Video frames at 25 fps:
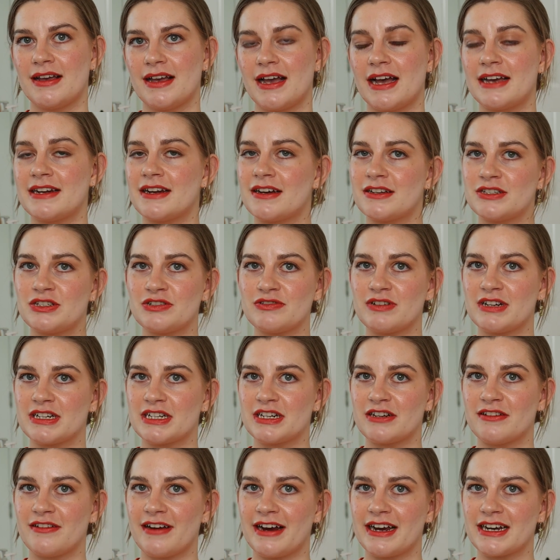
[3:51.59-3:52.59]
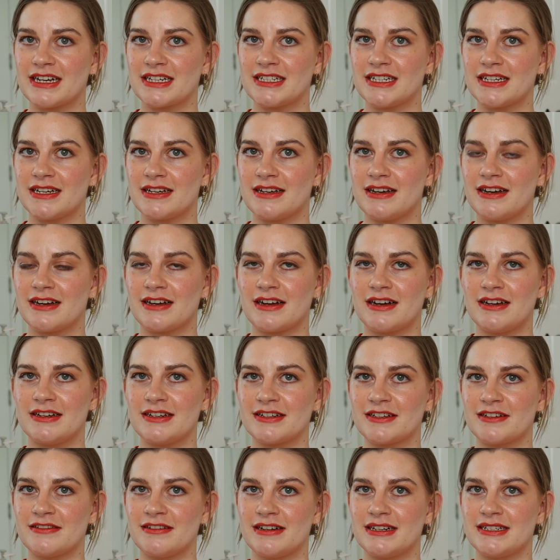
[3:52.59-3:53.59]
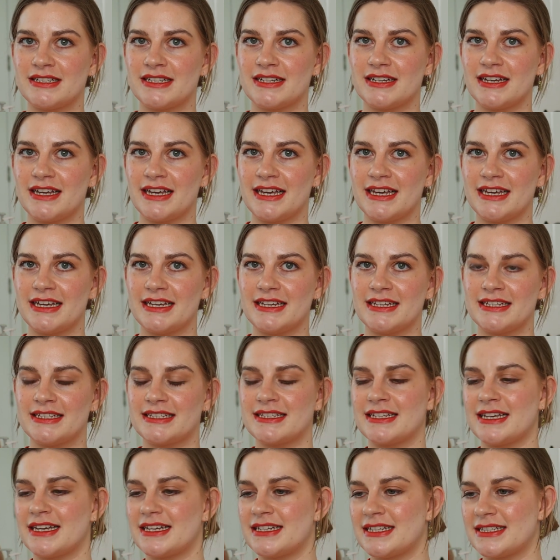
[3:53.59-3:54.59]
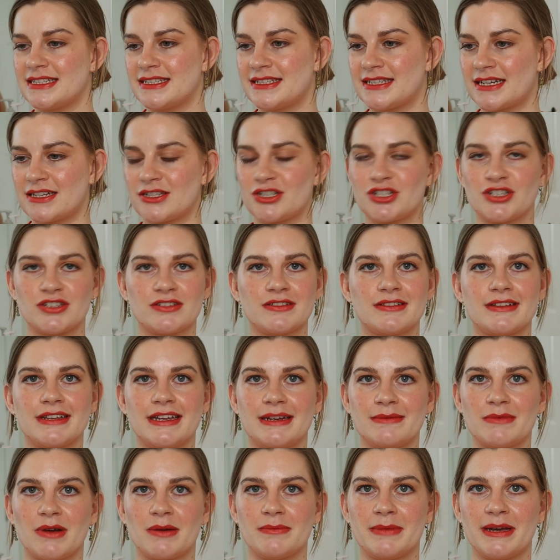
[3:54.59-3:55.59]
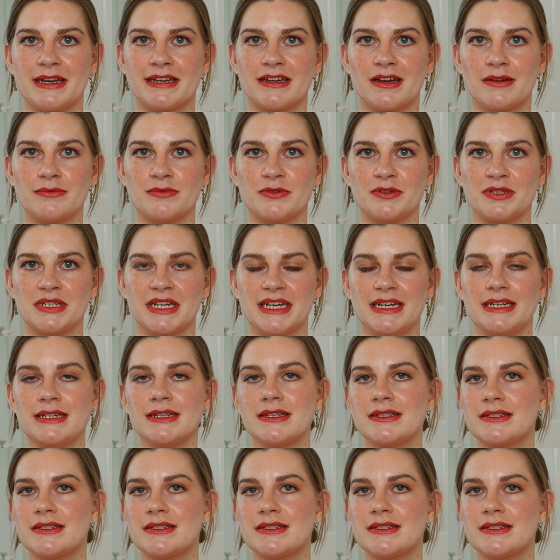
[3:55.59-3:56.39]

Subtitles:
An under eye corrector, a colour corrector, is an essential in my makeup routine.